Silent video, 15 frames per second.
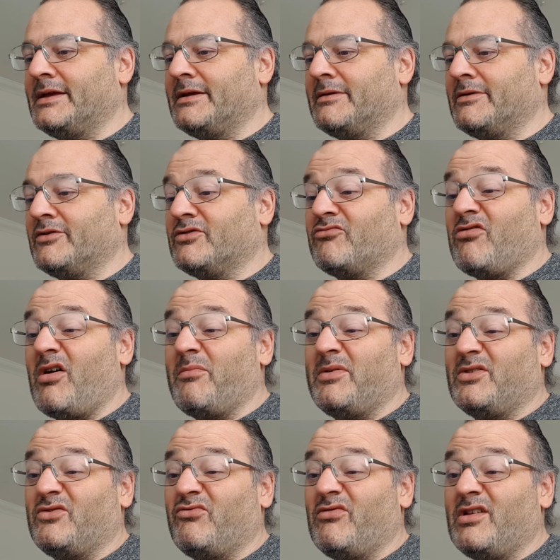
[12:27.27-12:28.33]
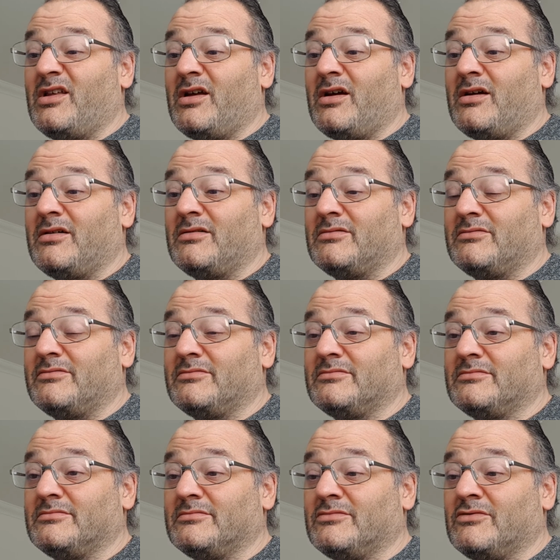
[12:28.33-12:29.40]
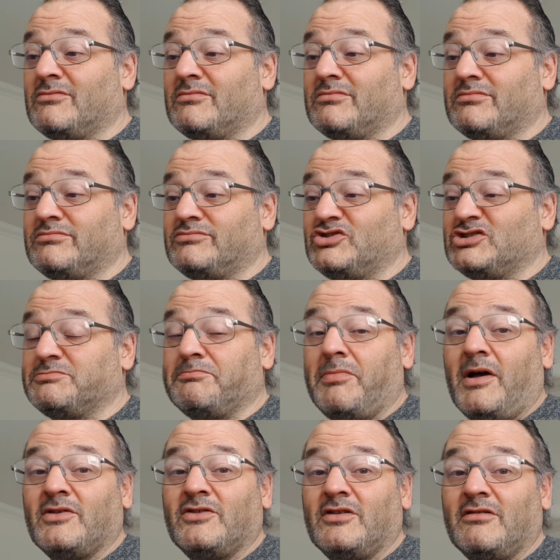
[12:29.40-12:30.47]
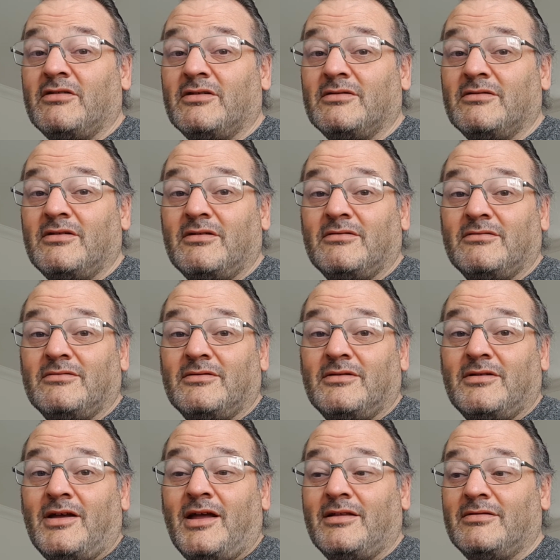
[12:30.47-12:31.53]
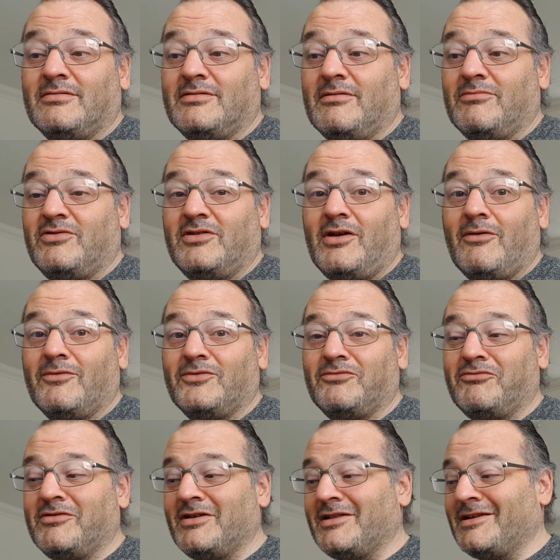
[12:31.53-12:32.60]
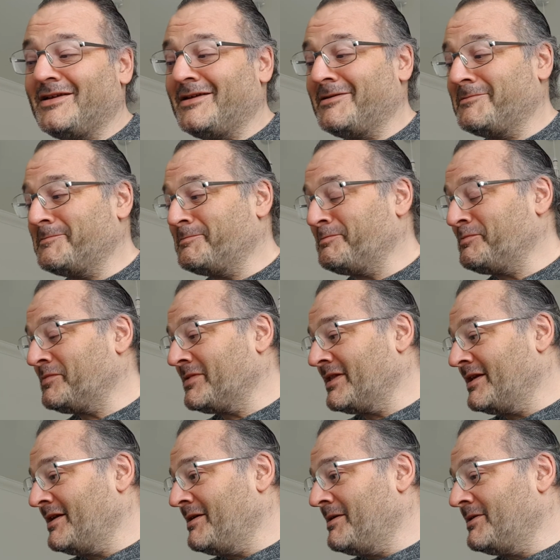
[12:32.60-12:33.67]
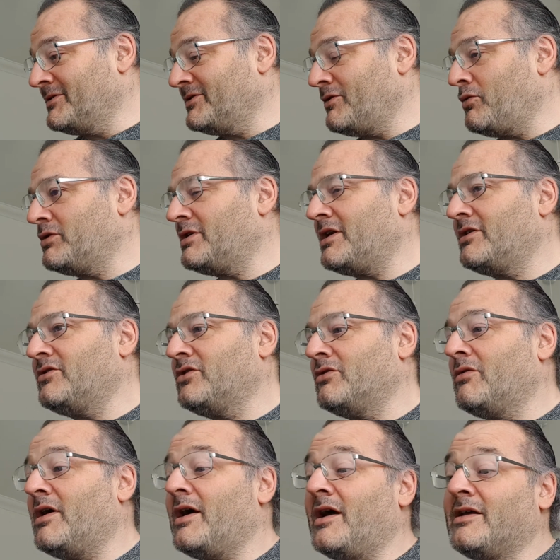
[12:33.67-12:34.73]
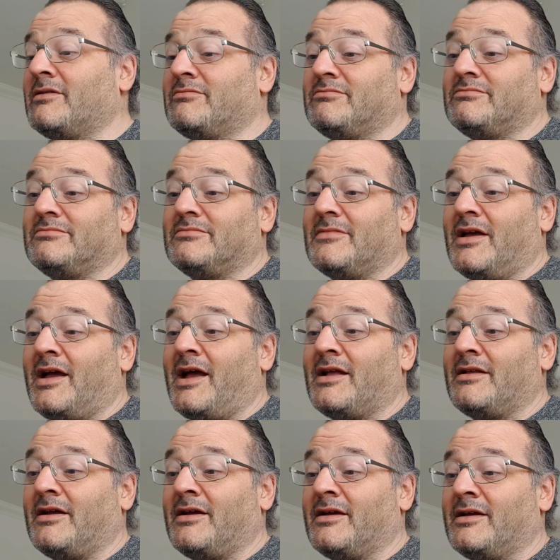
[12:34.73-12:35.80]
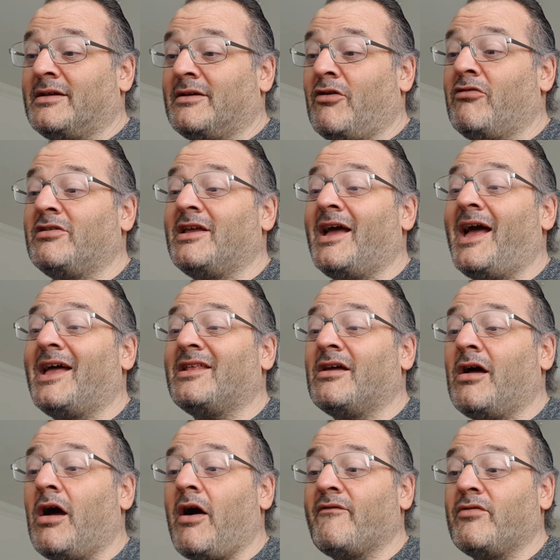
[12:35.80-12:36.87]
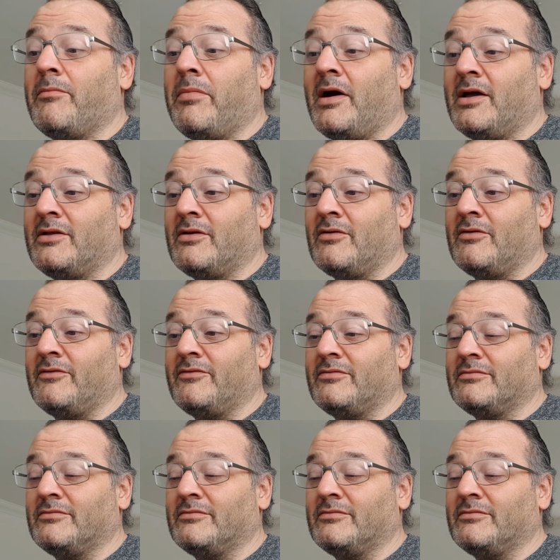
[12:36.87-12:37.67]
Because crumpets really are just butter and themselves really. So what did I do? I already had half a pint of.